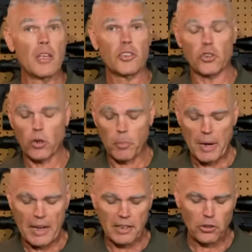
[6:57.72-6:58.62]
So in
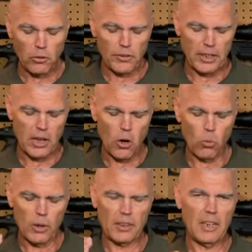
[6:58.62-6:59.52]
my initial video
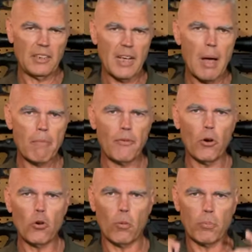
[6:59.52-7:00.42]
with the Top
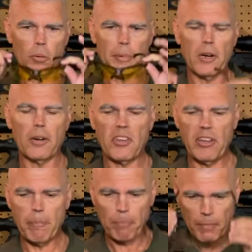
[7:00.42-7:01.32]
Focal Premier
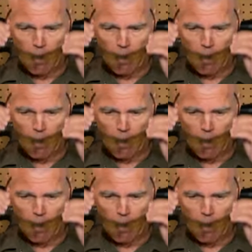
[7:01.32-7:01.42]
Kit,